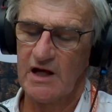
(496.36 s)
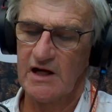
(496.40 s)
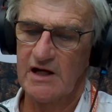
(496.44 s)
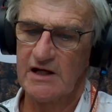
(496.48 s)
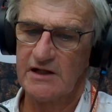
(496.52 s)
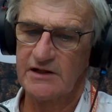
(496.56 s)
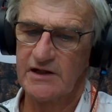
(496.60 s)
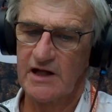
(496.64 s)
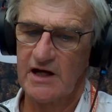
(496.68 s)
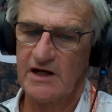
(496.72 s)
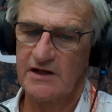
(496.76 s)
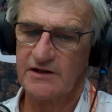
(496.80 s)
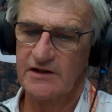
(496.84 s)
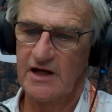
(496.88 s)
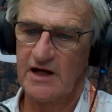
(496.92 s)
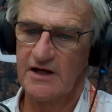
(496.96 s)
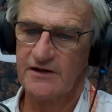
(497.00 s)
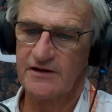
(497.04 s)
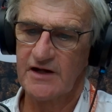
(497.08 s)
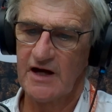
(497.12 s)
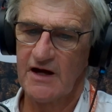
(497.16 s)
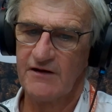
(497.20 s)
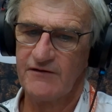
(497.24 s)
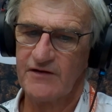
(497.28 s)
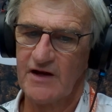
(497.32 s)

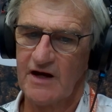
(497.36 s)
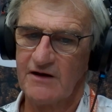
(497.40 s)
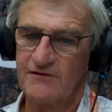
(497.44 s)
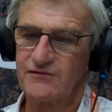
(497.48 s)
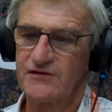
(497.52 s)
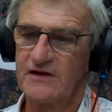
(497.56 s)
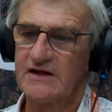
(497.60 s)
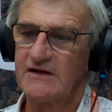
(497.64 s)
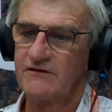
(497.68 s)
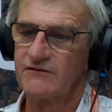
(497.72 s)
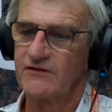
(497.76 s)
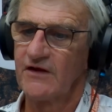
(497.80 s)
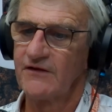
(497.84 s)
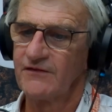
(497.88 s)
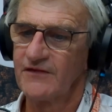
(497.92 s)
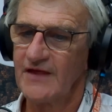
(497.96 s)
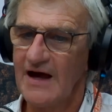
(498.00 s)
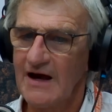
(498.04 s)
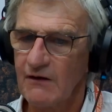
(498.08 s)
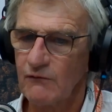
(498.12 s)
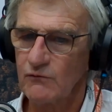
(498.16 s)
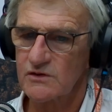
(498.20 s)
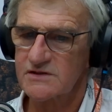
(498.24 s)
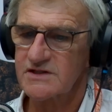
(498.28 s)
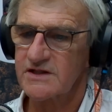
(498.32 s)
And I think
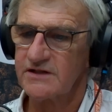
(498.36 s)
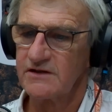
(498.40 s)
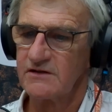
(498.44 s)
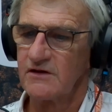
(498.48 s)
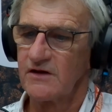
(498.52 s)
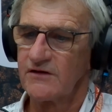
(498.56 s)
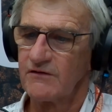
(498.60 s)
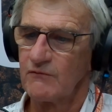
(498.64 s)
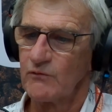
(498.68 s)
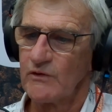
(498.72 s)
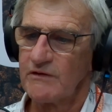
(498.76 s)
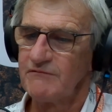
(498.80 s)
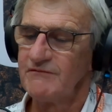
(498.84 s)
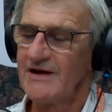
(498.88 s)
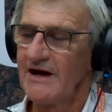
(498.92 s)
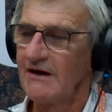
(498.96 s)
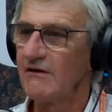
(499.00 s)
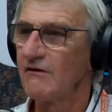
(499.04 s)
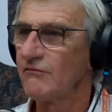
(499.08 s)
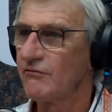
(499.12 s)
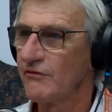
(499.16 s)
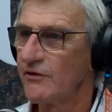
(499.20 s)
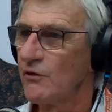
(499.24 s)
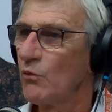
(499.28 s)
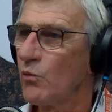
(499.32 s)
that we now
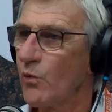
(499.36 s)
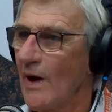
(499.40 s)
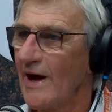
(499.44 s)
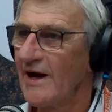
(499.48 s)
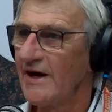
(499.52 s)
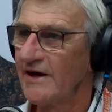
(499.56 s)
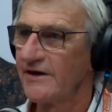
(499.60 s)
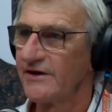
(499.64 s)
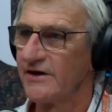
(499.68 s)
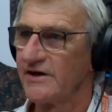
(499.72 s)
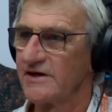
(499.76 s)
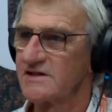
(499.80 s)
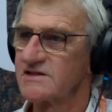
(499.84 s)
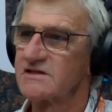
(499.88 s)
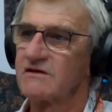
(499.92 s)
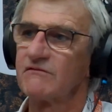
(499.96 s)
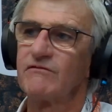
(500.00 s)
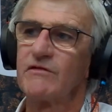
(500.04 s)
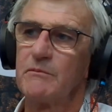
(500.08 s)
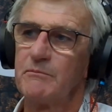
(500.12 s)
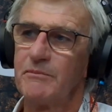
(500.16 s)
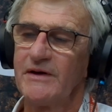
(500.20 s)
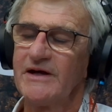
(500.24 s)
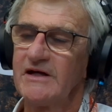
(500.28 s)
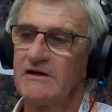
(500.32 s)
have an awareness of
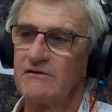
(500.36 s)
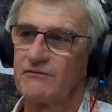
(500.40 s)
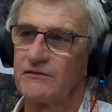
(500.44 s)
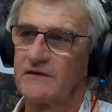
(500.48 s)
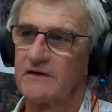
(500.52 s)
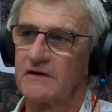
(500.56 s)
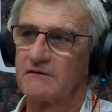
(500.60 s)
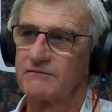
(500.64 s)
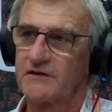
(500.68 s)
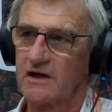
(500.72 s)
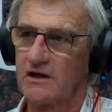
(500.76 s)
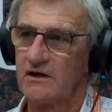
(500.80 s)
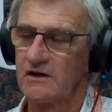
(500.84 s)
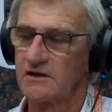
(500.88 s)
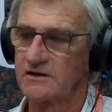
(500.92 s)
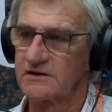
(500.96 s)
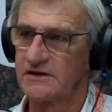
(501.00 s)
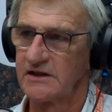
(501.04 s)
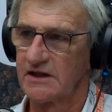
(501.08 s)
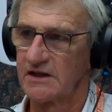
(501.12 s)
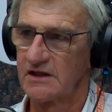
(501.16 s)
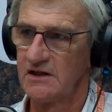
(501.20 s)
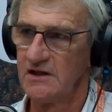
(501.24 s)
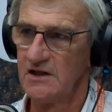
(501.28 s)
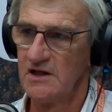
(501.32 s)
the benefit of
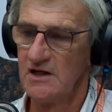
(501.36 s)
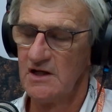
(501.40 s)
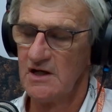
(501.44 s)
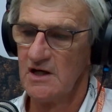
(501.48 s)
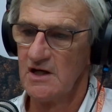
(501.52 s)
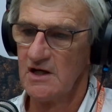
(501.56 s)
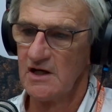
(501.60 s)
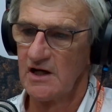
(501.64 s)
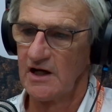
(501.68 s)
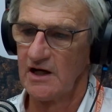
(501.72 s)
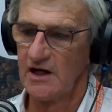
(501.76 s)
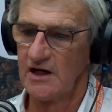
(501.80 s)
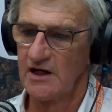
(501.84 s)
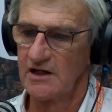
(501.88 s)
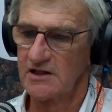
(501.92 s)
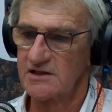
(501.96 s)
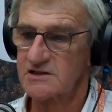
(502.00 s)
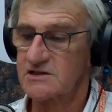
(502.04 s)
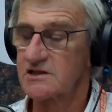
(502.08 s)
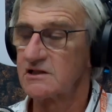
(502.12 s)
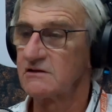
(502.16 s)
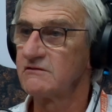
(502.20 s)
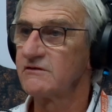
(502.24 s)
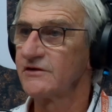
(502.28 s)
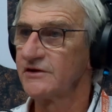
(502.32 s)
gardening
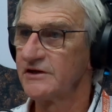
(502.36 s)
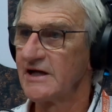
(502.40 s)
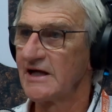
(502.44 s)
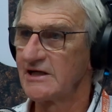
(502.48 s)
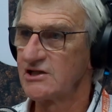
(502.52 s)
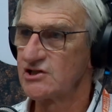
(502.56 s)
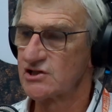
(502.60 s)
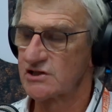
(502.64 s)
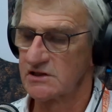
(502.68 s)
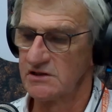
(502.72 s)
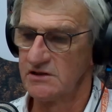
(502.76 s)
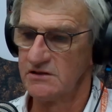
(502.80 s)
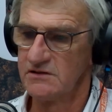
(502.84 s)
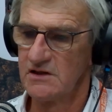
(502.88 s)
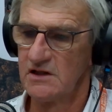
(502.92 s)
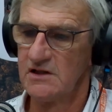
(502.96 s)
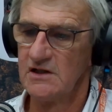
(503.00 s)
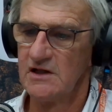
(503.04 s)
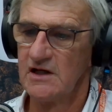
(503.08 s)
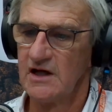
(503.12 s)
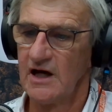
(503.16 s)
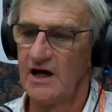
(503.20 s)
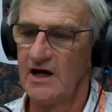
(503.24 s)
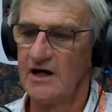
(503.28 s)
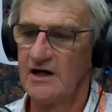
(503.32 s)
to the nation.
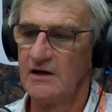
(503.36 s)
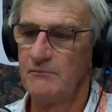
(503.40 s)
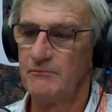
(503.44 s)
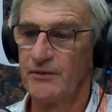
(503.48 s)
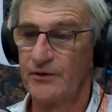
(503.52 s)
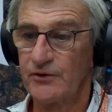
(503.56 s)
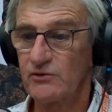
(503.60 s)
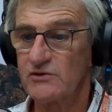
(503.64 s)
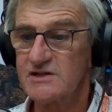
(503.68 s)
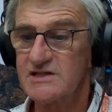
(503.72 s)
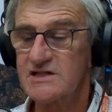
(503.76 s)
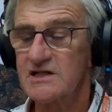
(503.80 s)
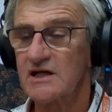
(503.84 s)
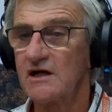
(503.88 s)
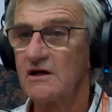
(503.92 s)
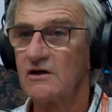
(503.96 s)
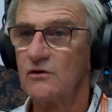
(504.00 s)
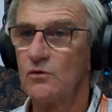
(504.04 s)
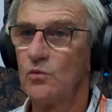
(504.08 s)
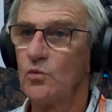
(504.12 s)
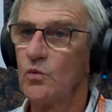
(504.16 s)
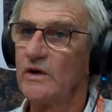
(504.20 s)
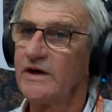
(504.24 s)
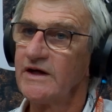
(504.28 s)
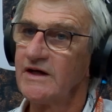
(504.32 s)
But also
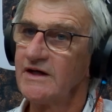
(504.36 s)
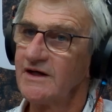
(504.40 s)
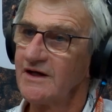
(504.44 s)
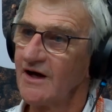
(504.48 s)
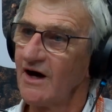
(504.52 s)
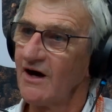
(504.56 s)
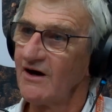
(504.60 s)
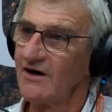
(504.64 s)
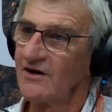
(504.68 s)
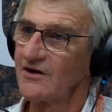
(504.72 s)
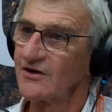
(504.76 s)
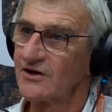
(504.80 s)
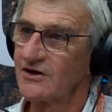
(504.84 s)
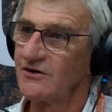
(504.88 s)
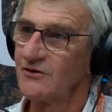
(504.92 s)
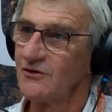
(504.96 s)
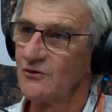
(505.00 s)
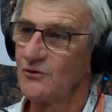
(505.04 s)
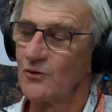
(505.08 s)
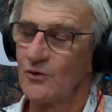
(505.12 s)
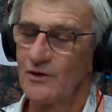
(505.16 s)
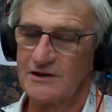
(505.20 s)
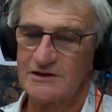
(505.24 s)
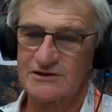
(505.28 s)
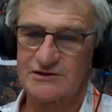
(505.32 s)
we argue
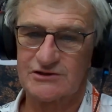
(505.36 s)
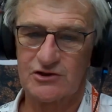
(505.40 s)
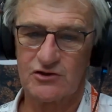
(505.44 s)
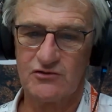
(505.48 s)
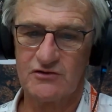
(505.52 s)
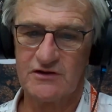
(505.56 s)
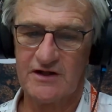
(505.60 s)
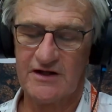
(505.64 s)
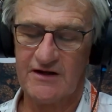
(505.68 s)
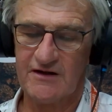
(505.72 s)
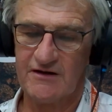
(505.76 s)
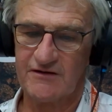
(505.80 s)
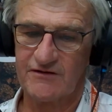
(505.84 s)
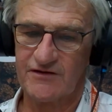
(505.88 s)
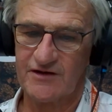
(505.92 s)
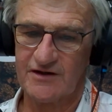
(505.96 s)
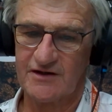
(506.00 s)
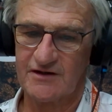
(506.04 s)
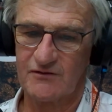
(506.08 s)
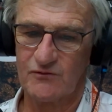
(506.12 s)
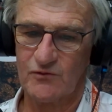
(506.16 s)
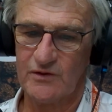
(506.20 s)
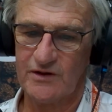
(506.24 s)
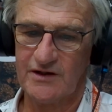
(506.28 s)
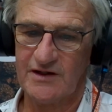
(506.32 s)
quite strongly
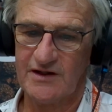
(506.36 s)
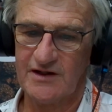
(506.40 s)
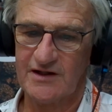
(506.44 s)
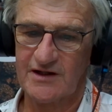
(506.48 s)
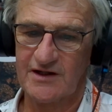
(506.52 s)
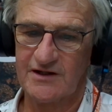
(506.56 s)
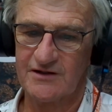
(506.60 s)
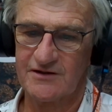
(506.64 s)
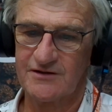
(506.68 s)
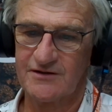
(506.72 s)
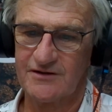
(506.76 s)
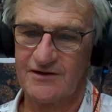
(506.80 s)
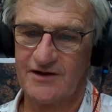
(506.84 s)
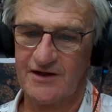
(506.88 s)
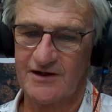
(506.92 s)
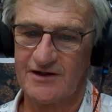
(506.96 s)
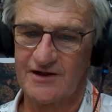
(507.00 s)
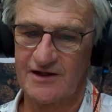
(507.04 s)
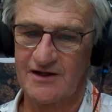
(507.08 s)
that we can